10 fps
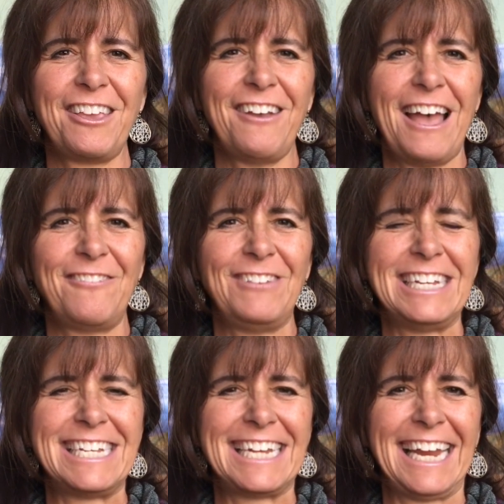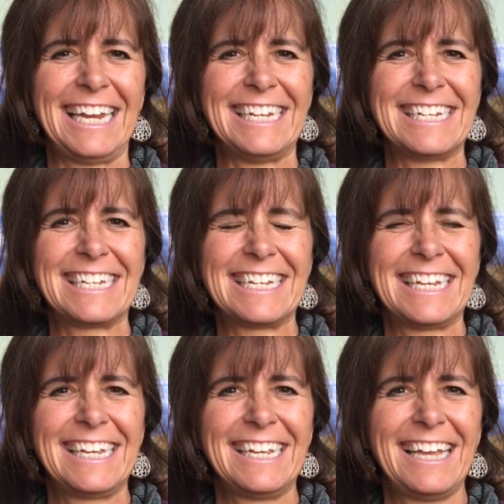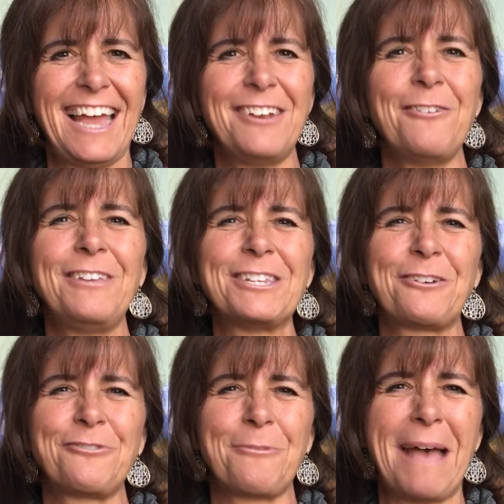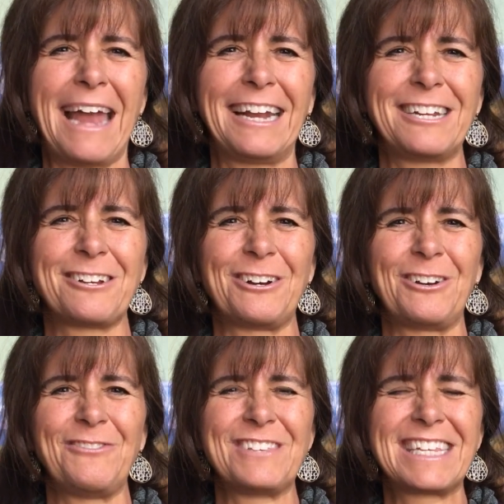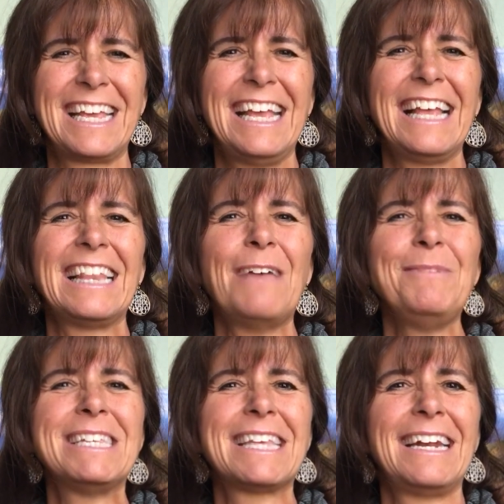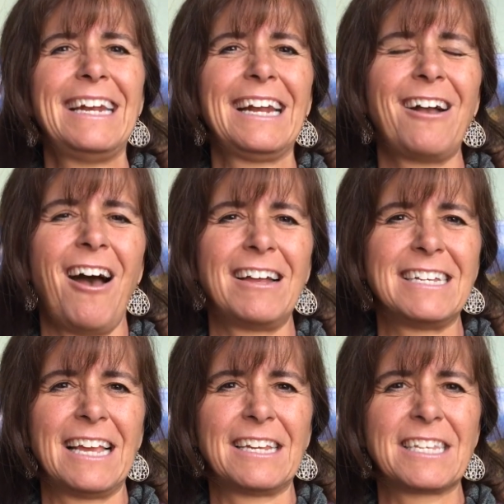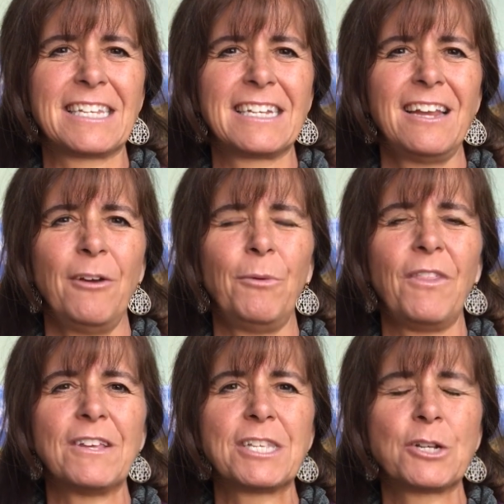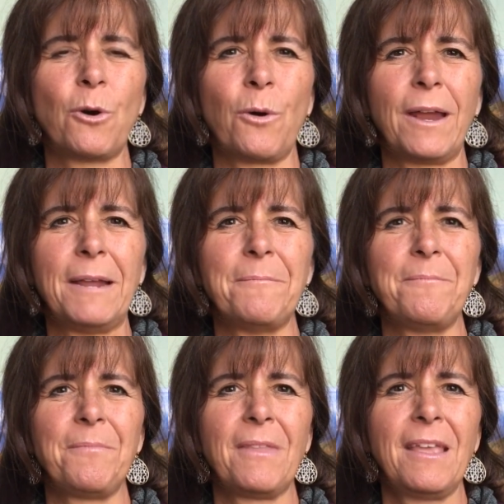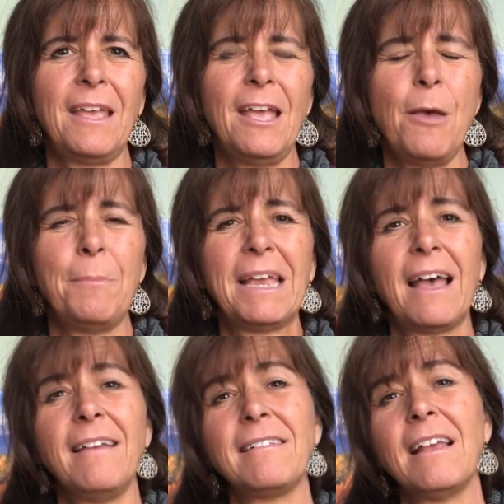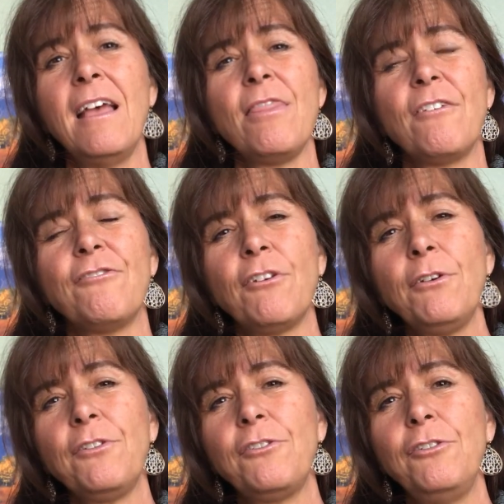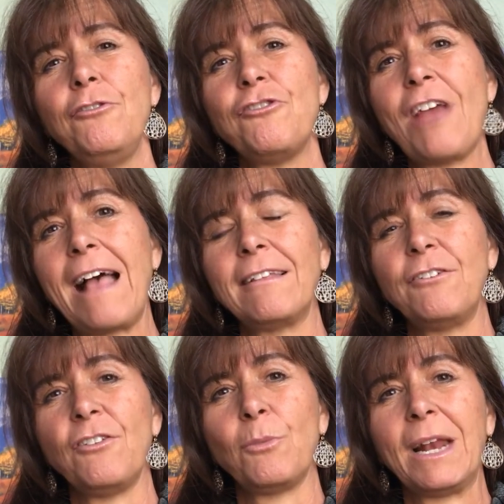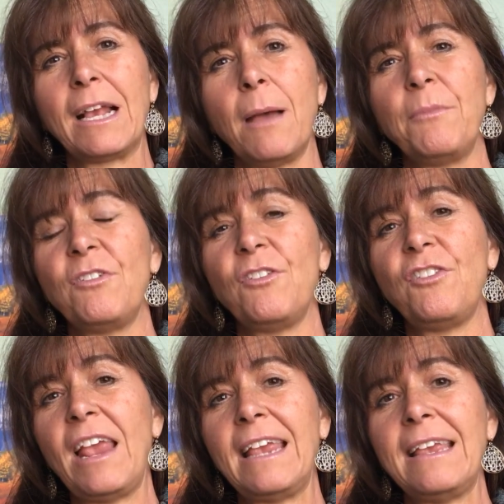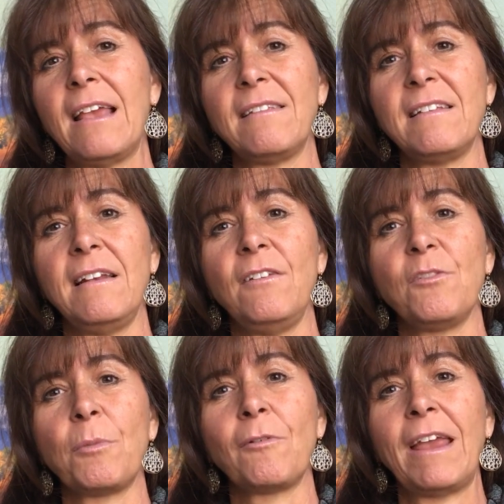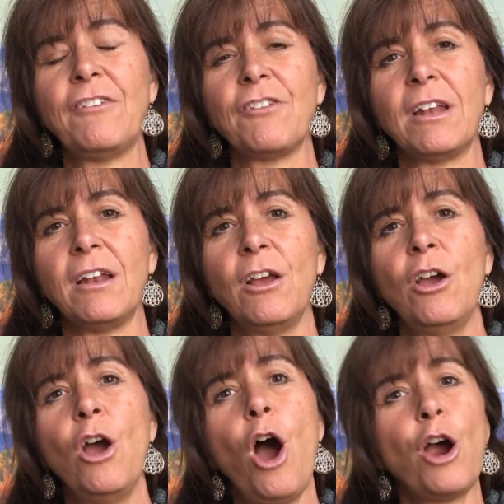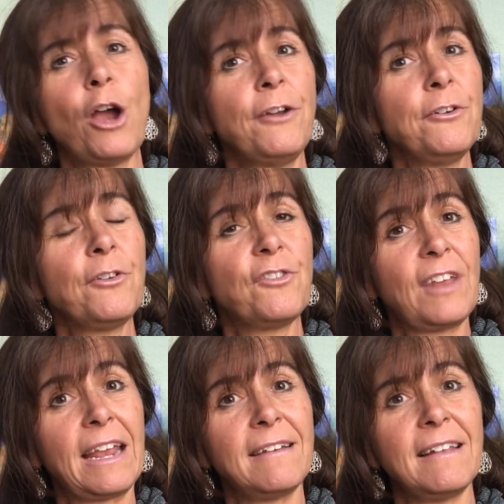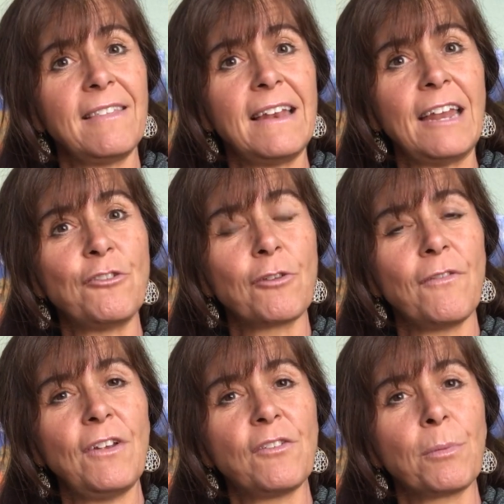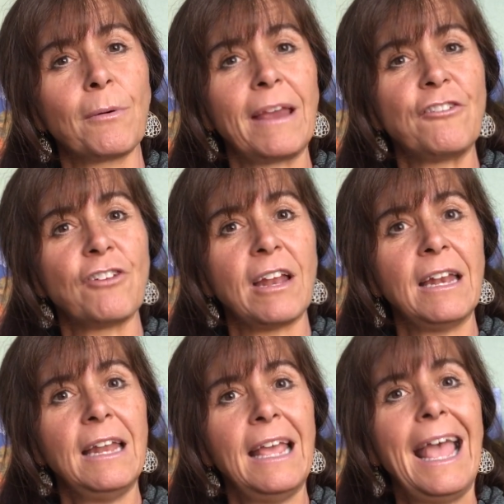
you had been changed. I know these are dramatic terms. Let me set it in context with a story. Because the first two challenges when it comes to saying yes to inspiration are understanding the nature of inspiration